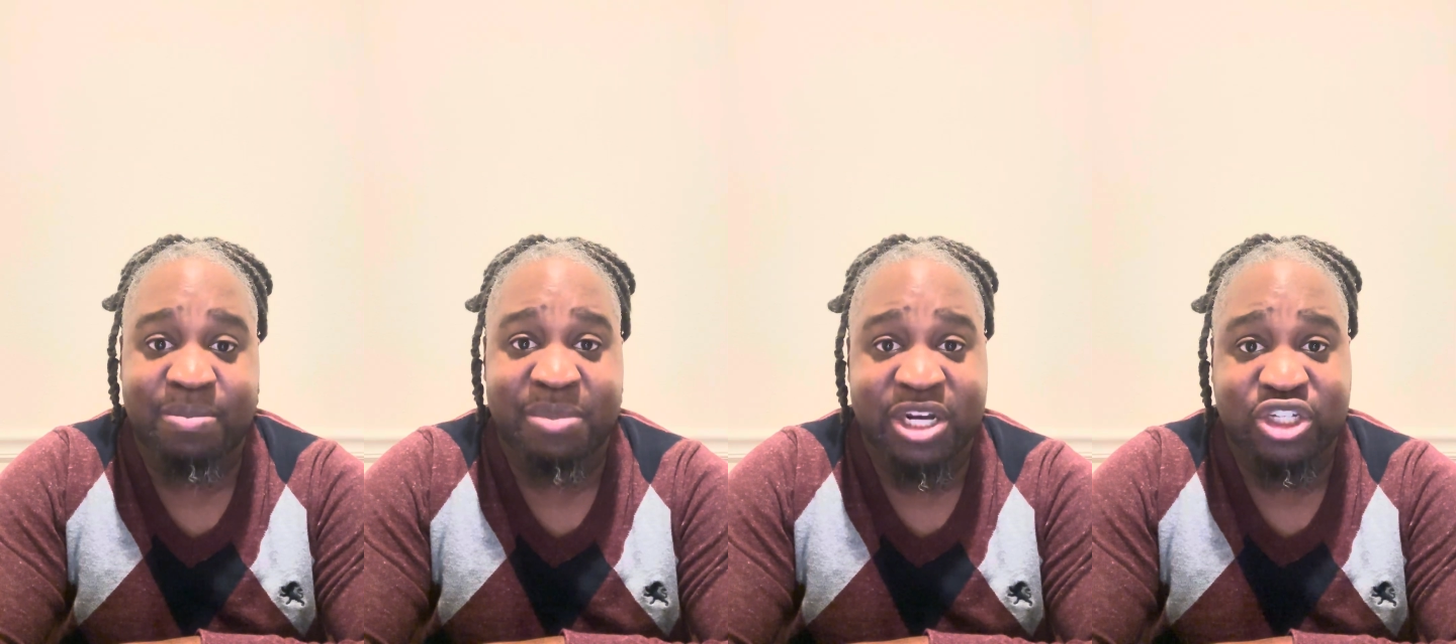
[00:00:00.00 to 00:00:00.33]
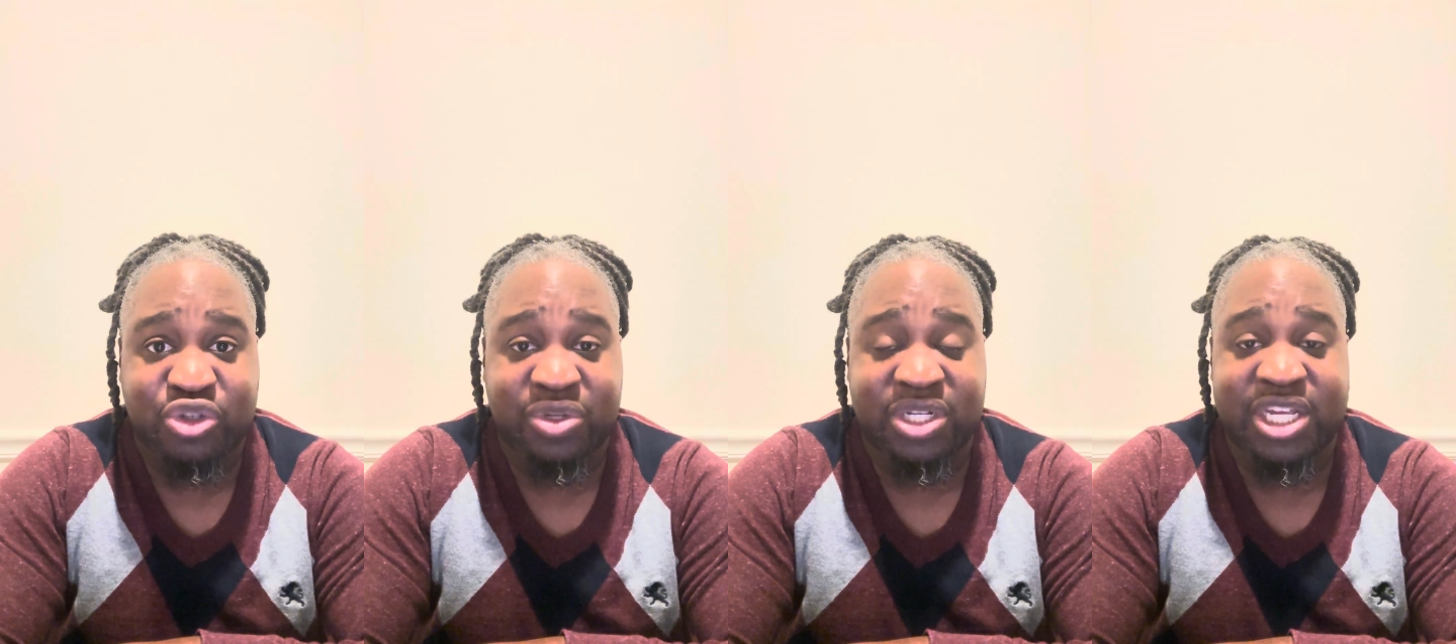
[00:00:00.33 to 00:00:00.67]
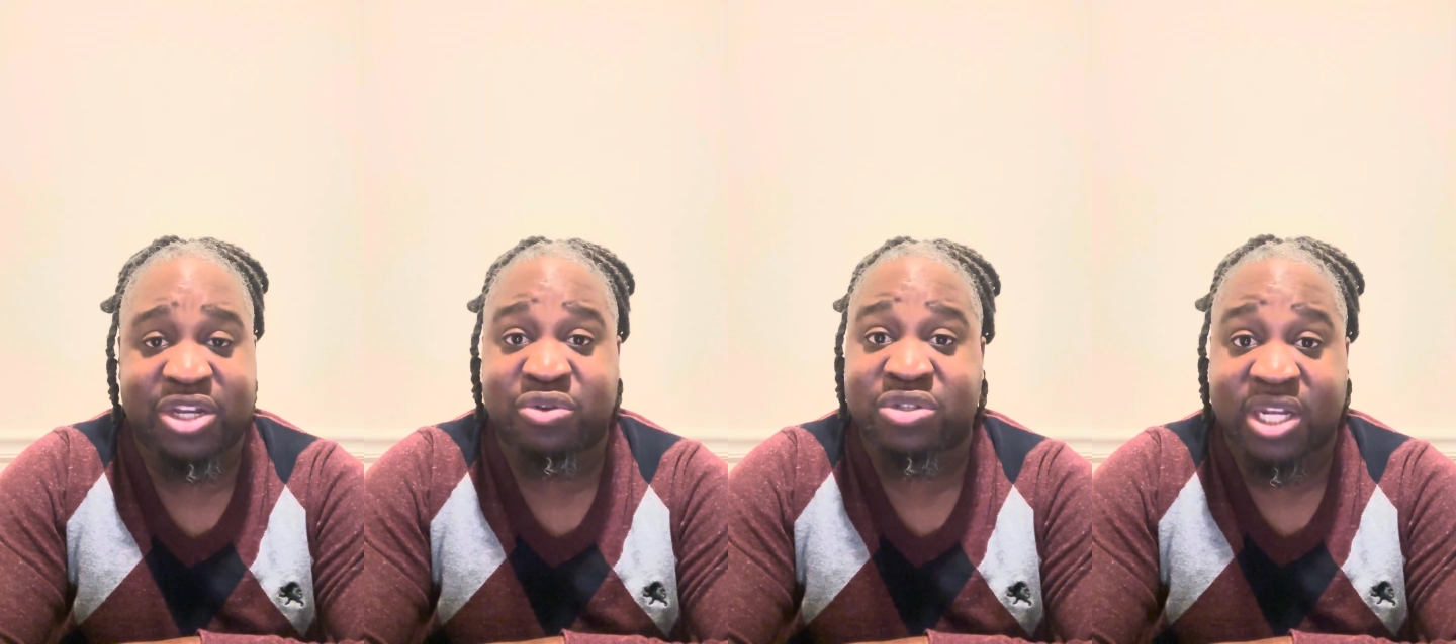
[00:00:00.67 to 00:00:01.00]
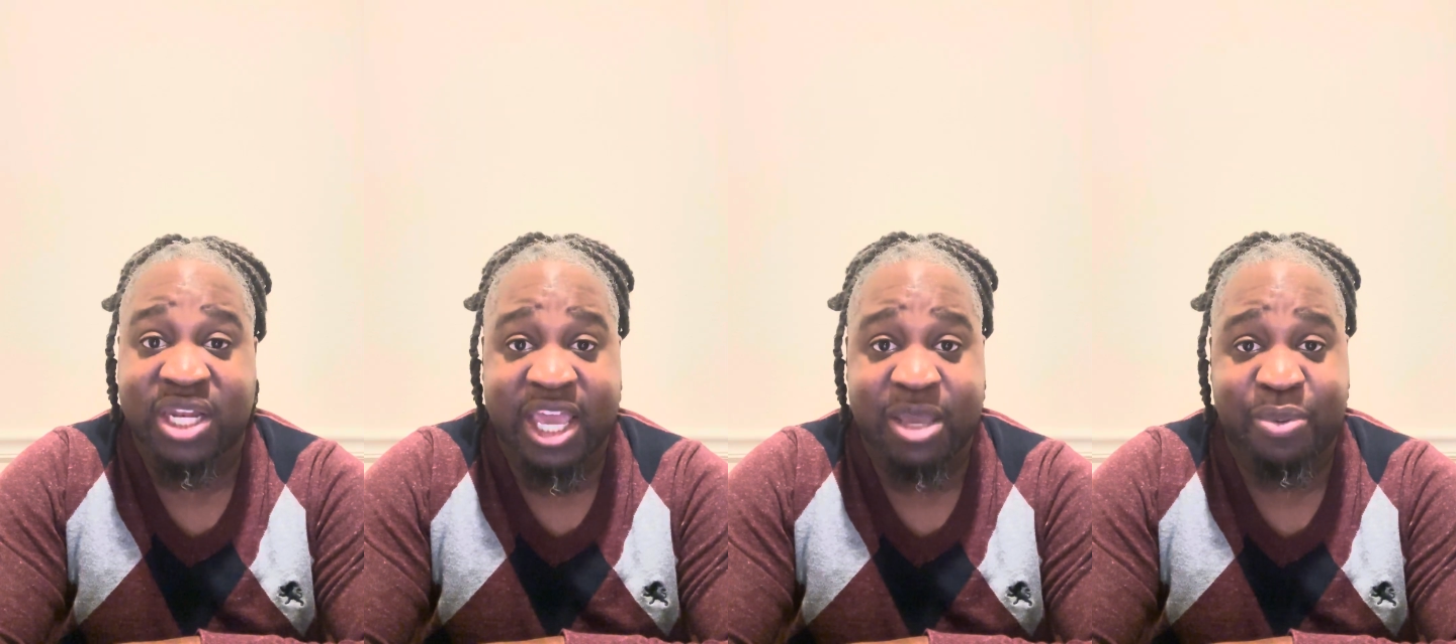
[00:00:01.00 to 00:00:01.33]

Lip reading: ministry leaders, lay